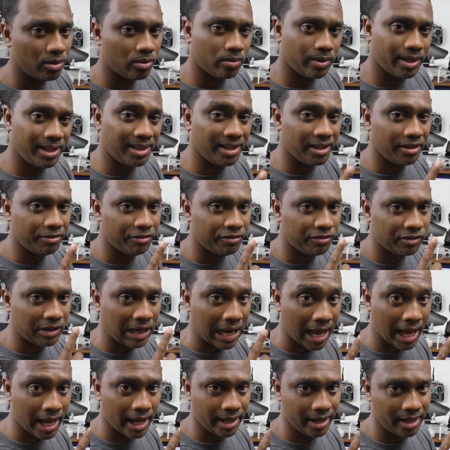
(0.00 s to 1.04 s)
when they
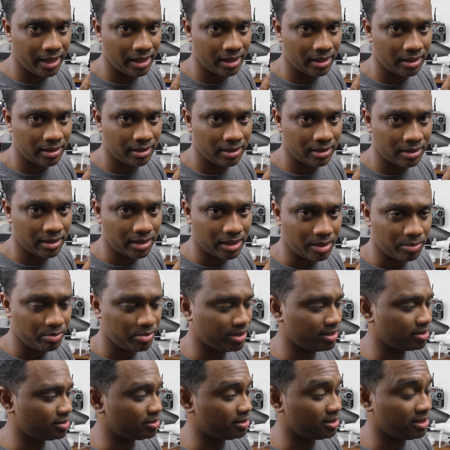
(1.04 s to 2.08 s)
fly,
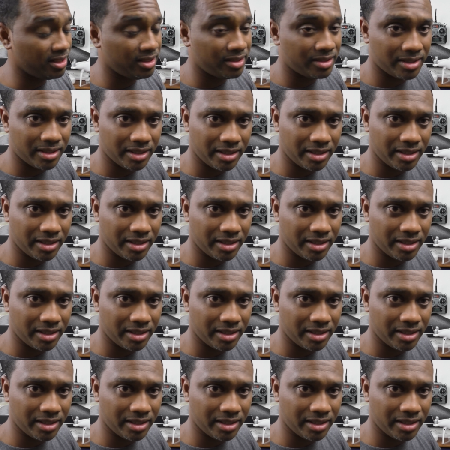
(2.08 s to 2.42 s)
because these